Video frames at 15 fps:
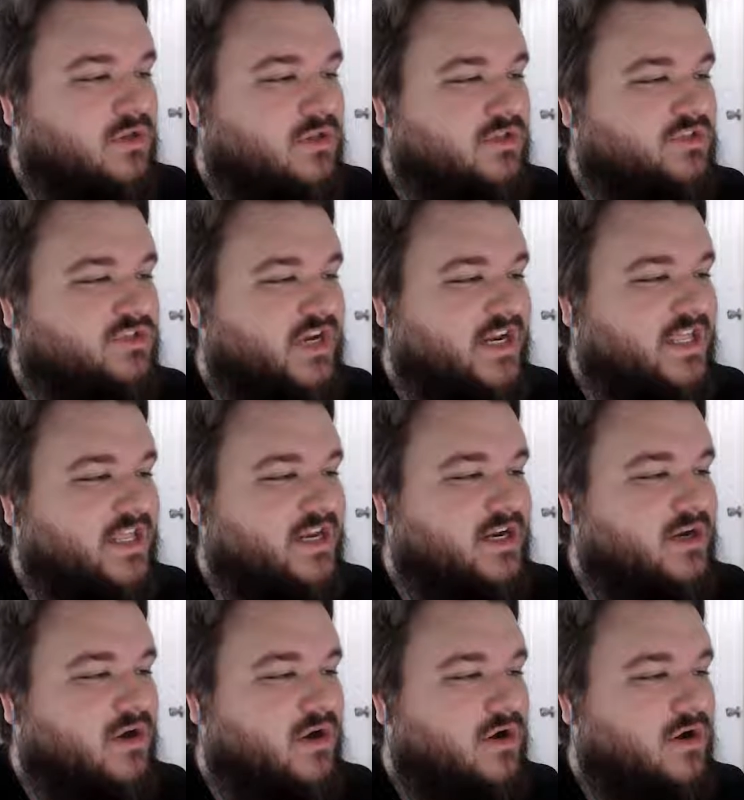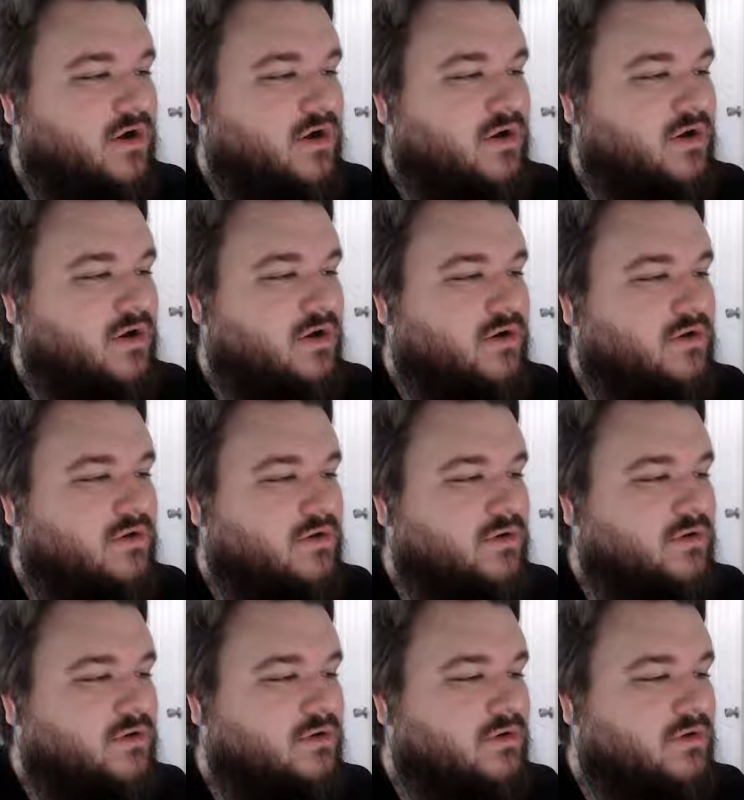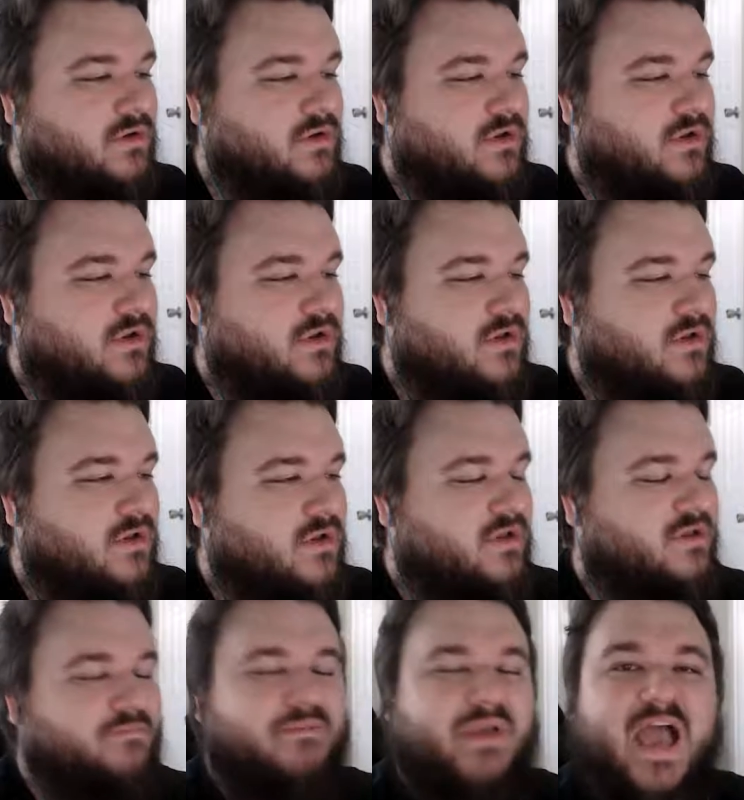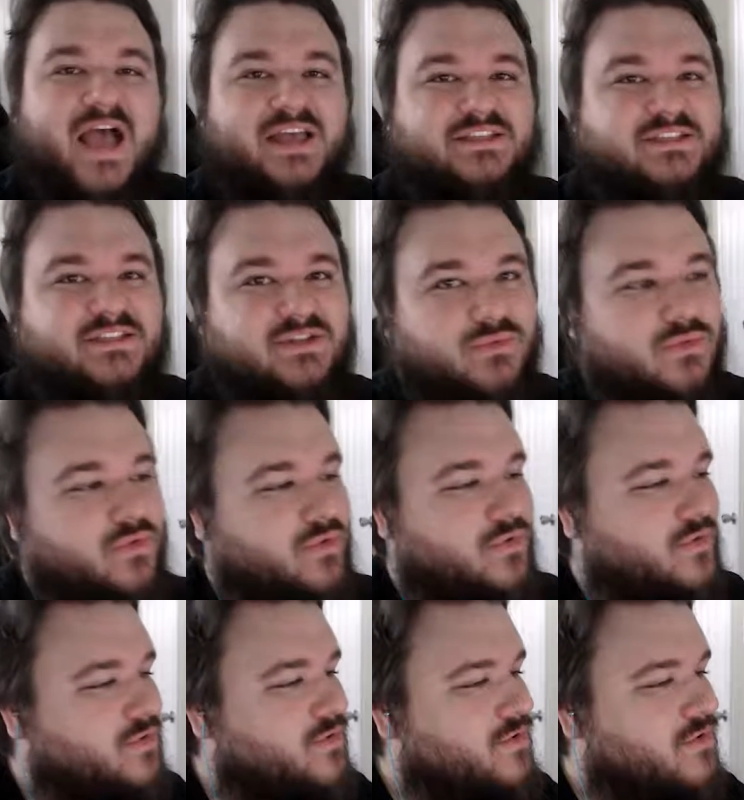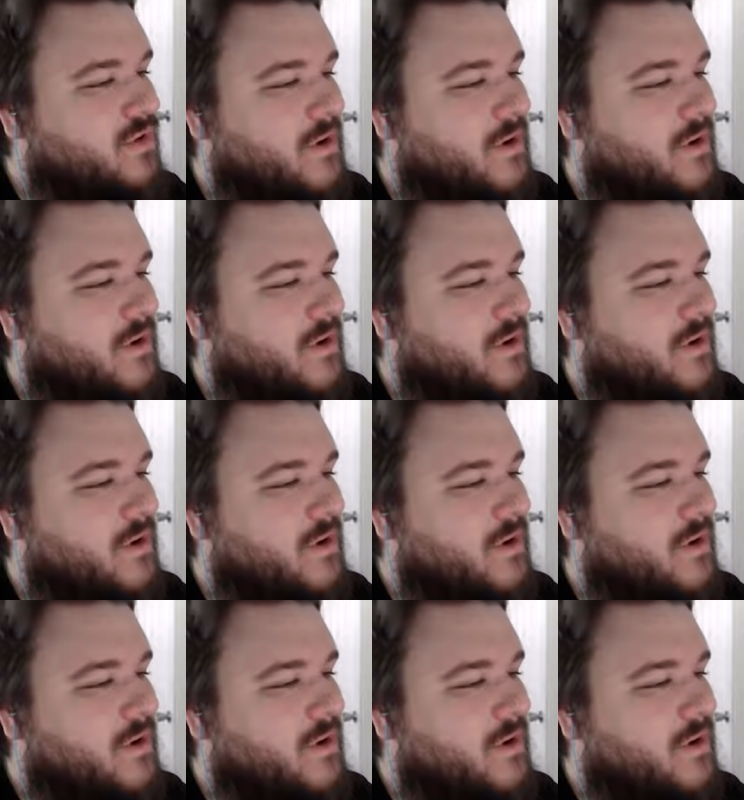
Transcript: Let's try to get it all past. Woo!